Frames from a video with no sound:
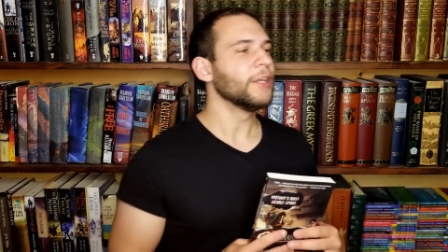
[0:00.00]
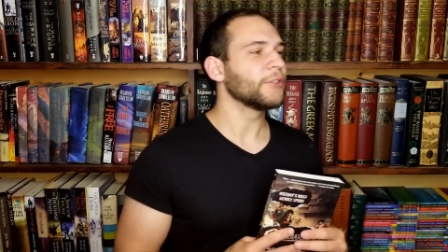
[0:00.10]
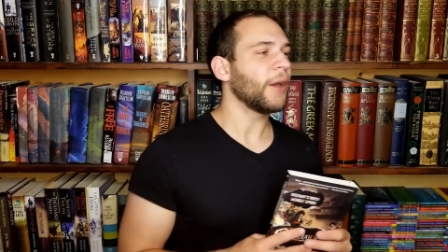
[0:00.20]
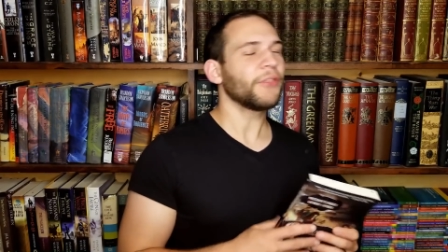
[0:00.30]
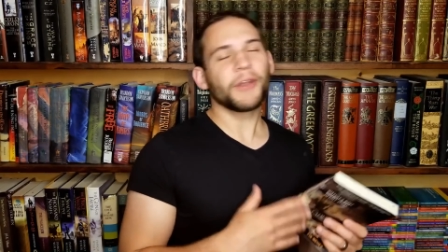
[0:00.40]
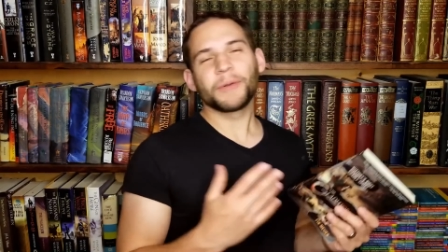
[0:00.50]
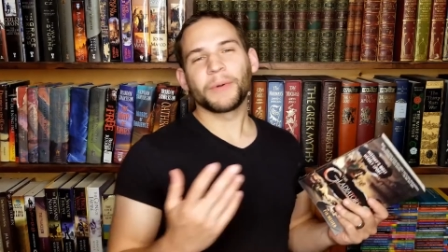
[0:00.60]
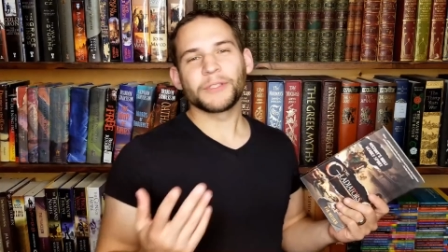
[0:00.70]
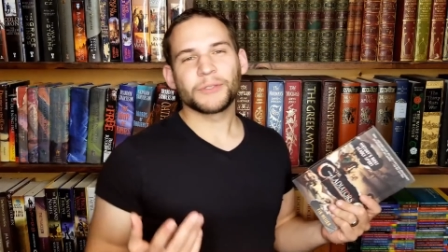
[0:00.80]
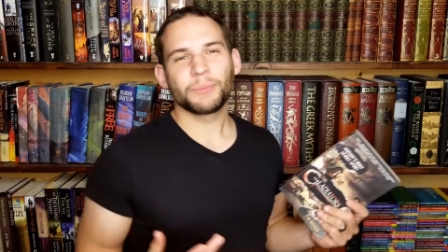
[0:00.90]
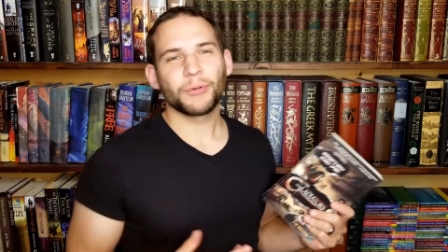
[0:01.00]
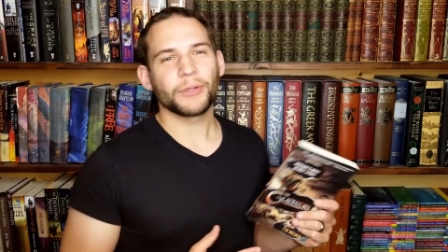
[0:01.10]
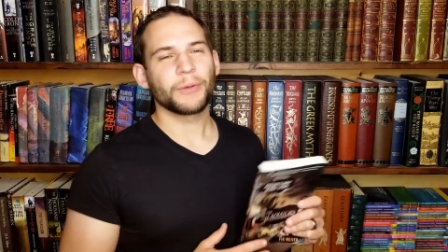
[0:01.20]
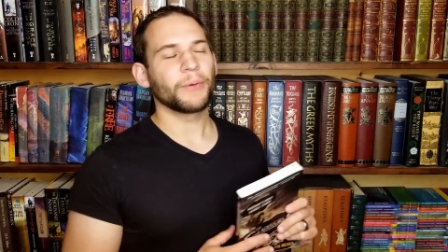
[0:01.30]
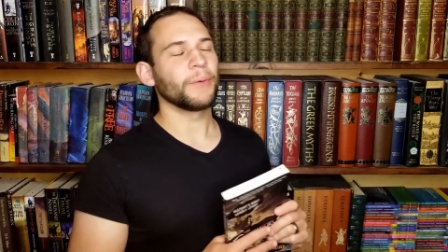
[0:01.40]
So I thought it was
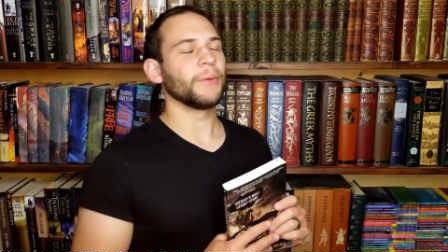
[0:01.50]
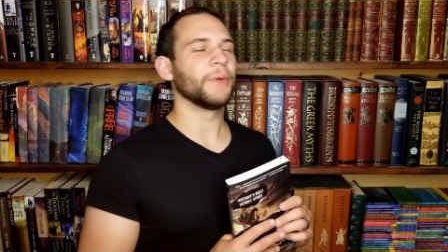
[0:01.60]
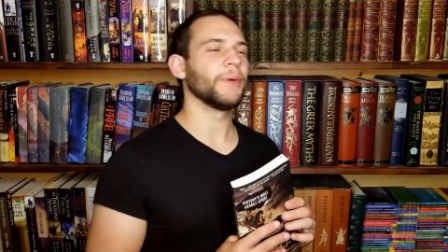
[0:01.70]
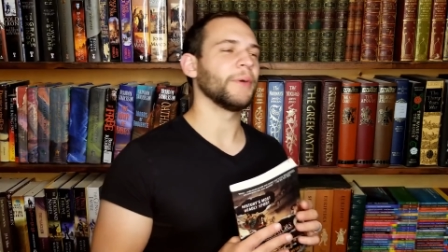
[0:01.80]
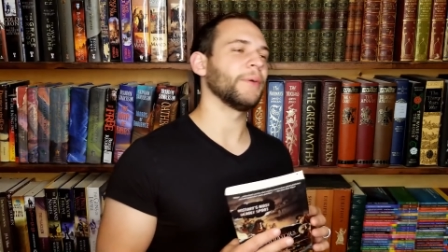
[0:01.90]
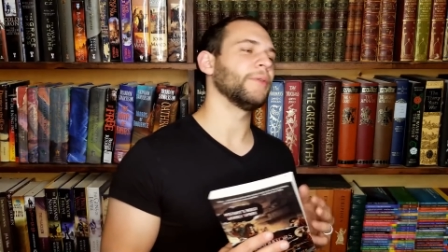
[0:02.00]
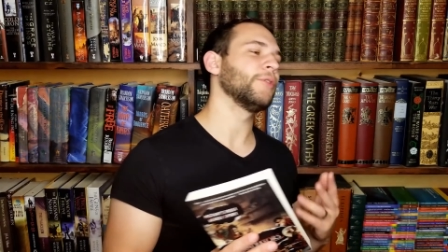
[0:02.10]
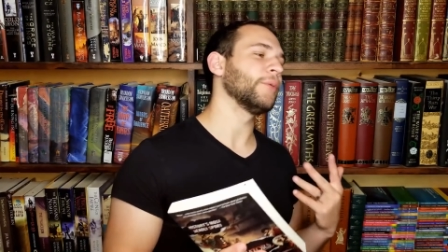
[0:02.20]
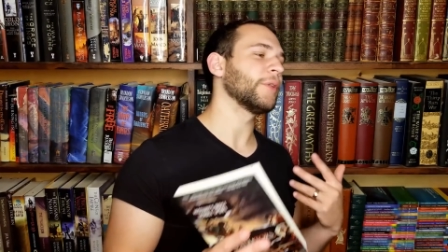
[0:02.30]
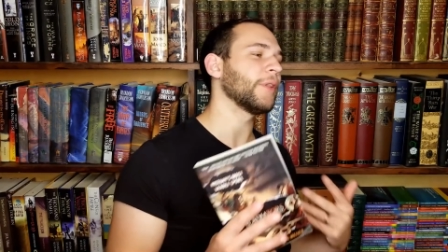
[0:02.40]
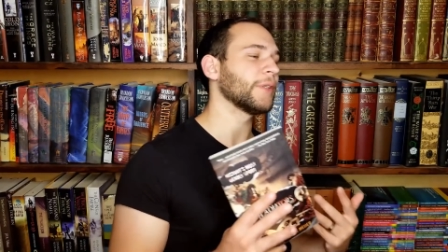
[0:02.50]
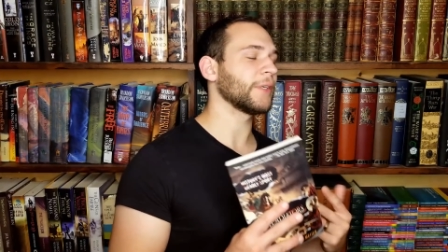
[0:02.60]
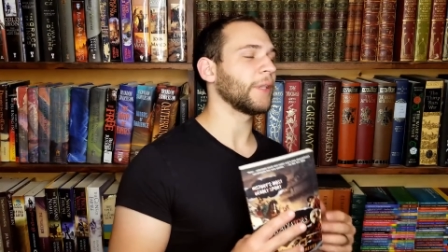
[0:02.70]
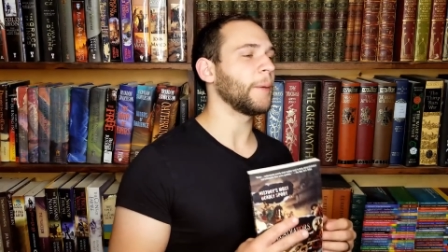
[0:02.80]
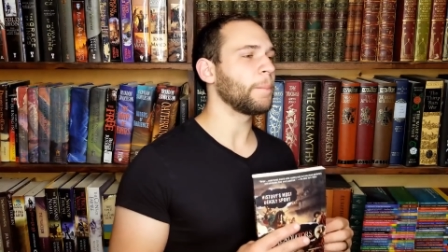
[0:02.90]
pretty cool um, doing things
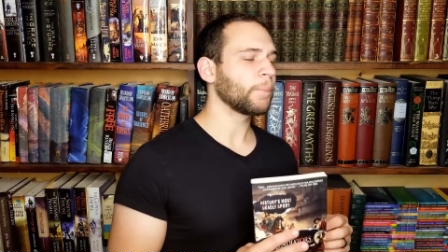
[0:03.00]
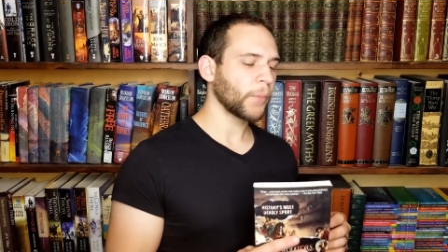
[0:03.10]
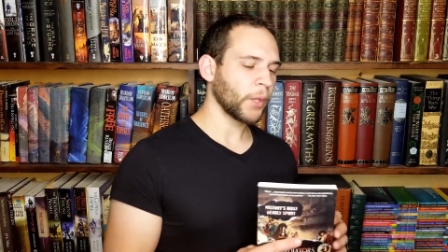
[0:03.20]
like that.